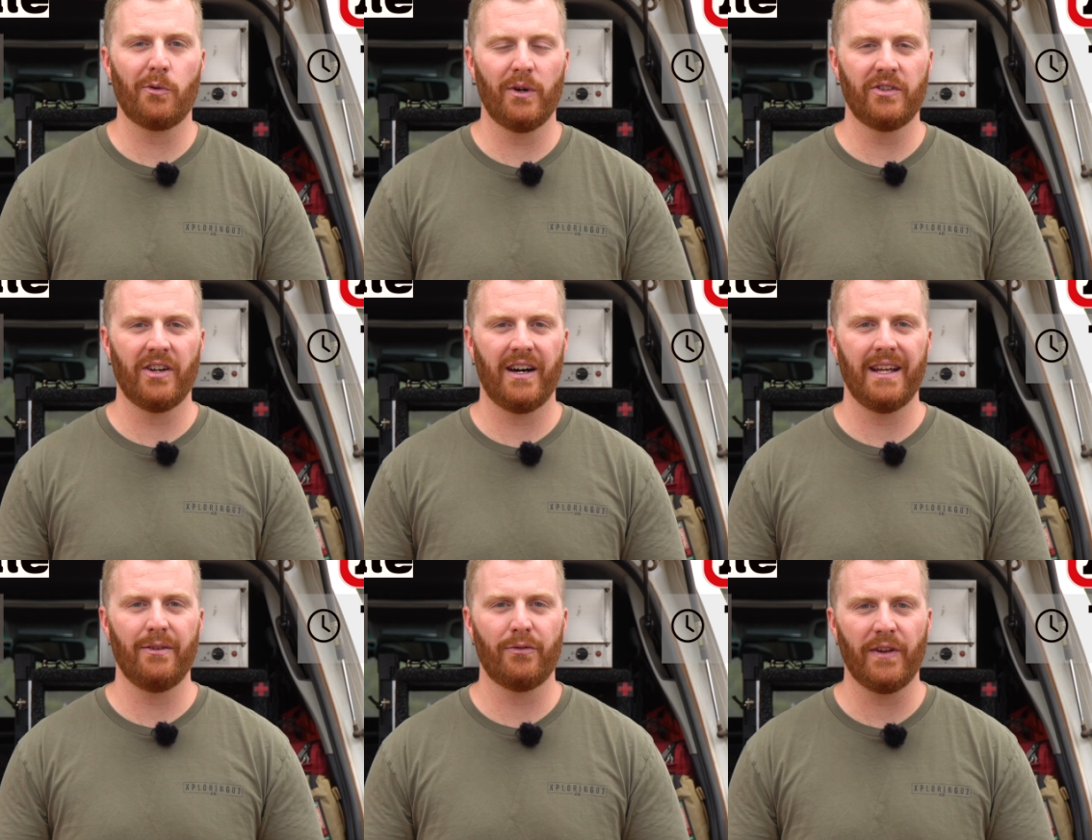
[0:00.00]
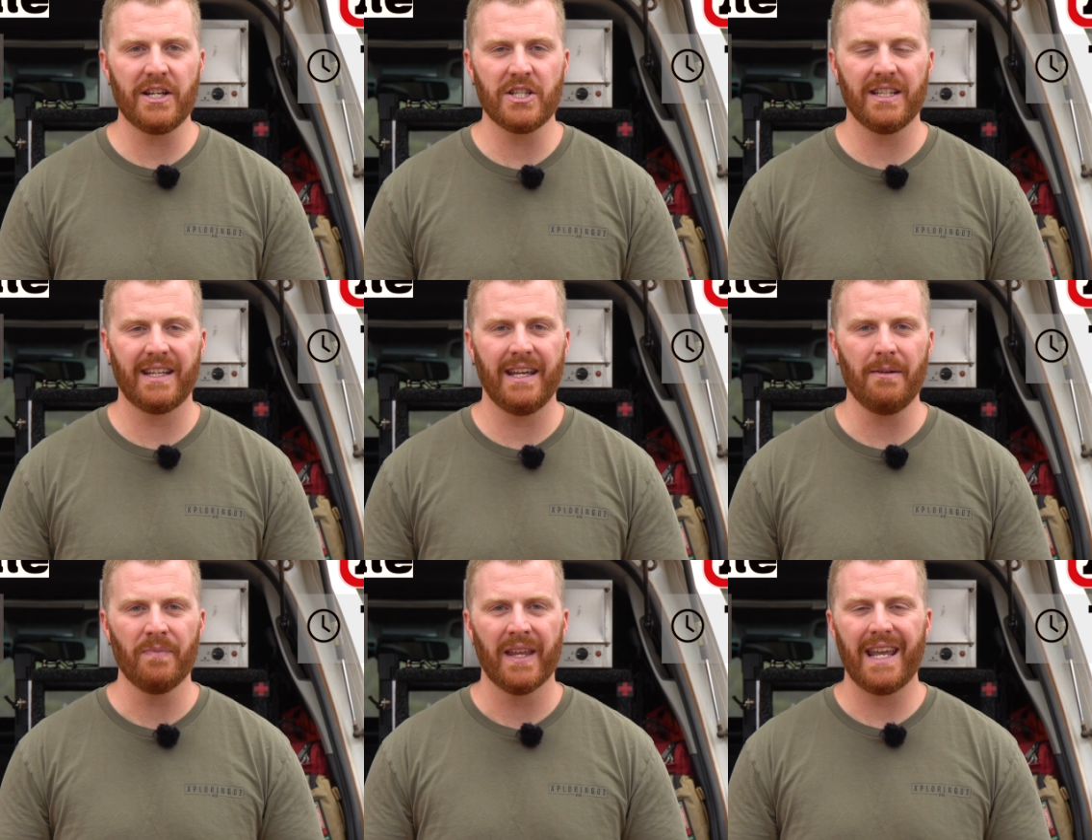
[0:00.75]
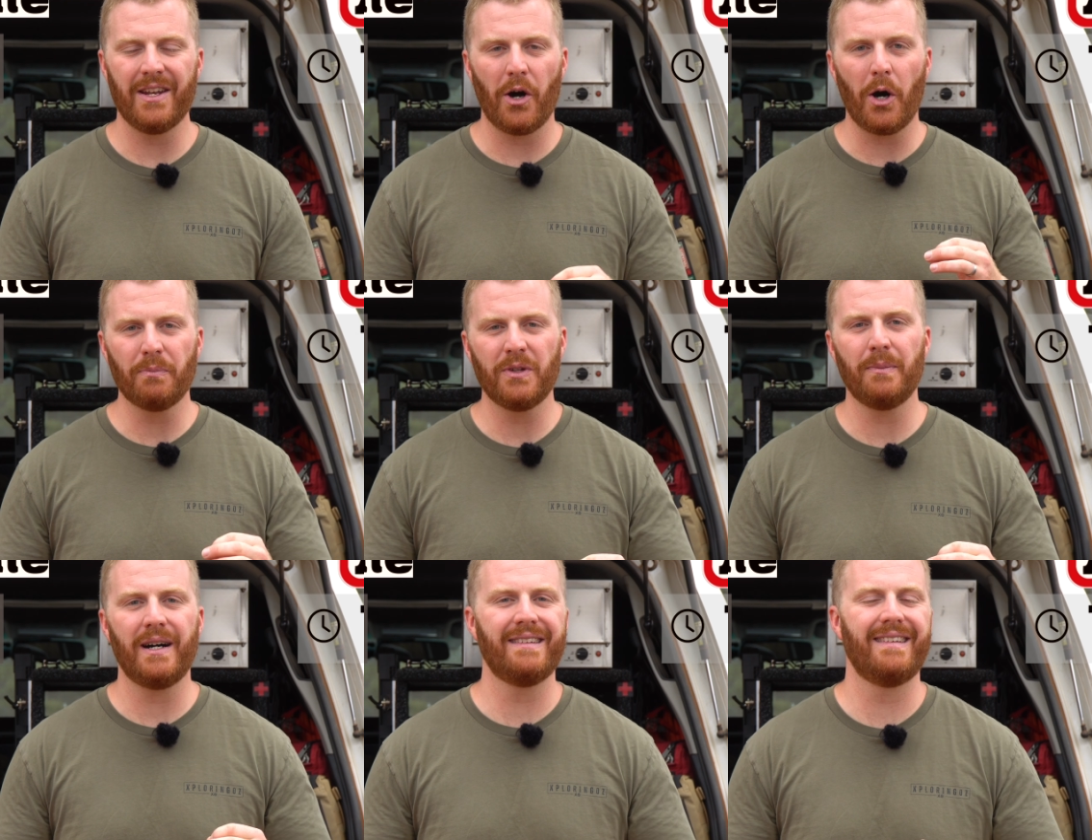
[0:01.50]
quad tyre inflation kit, it
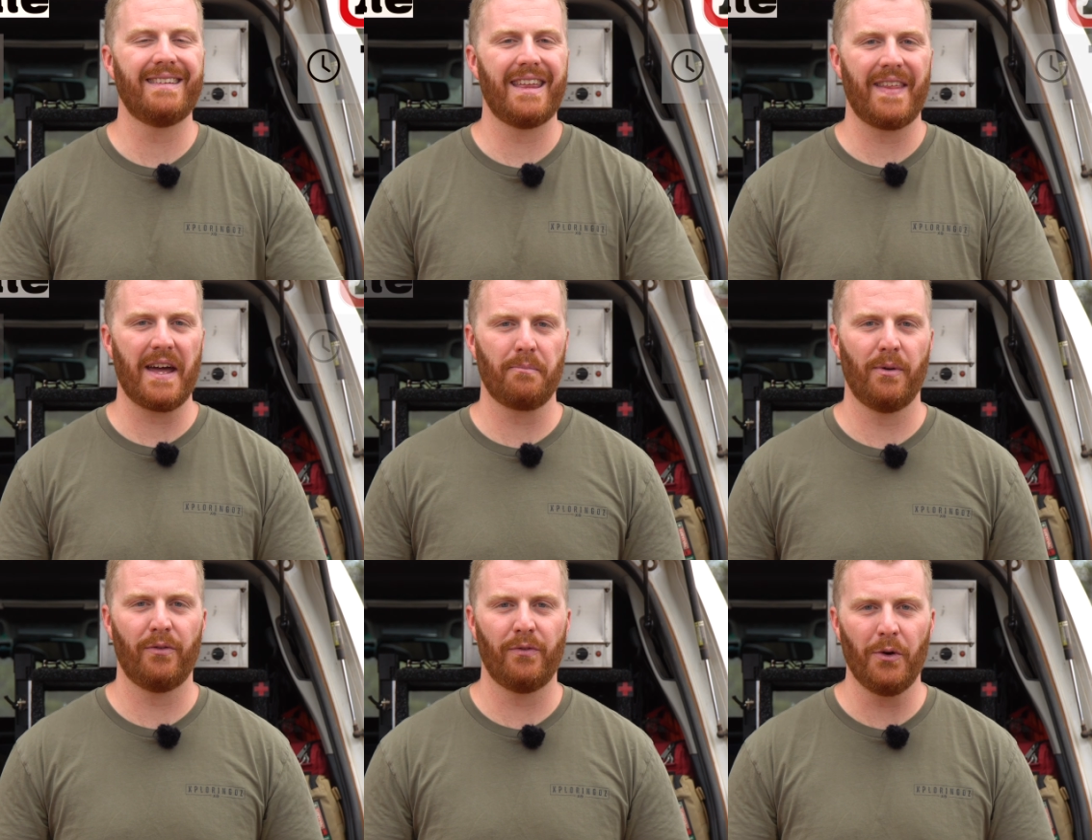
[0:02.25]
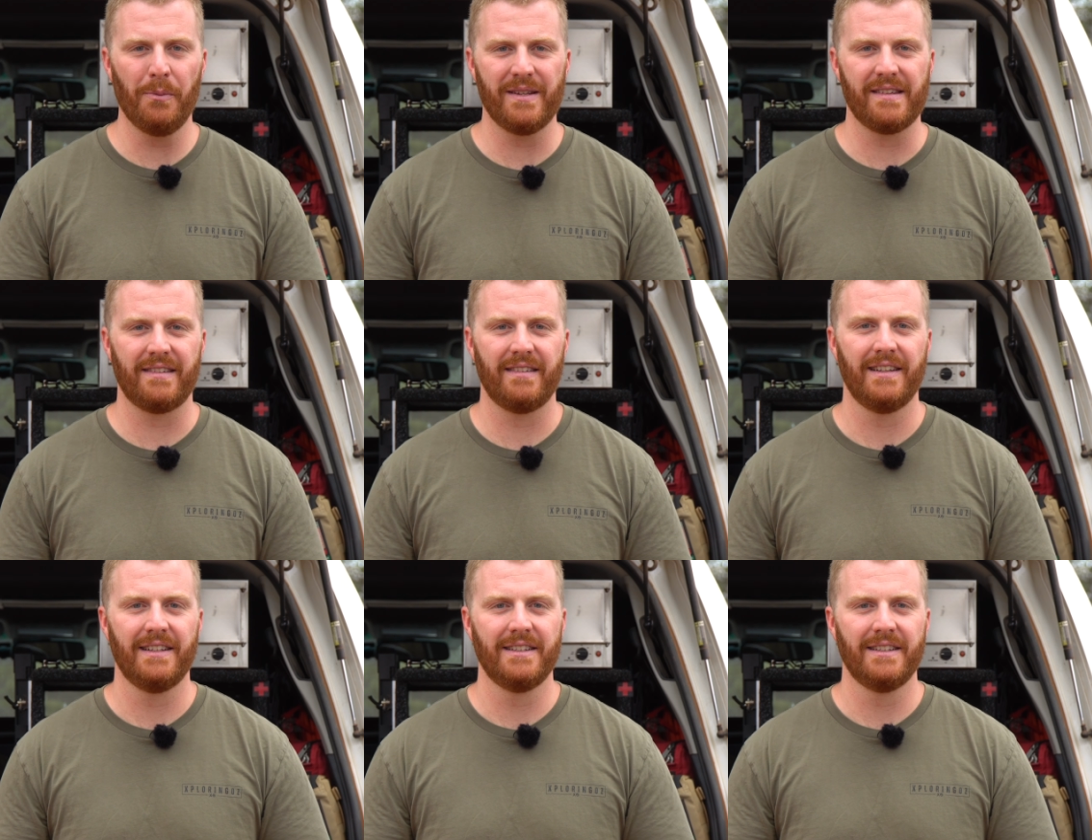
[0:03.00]
optimizes that performance.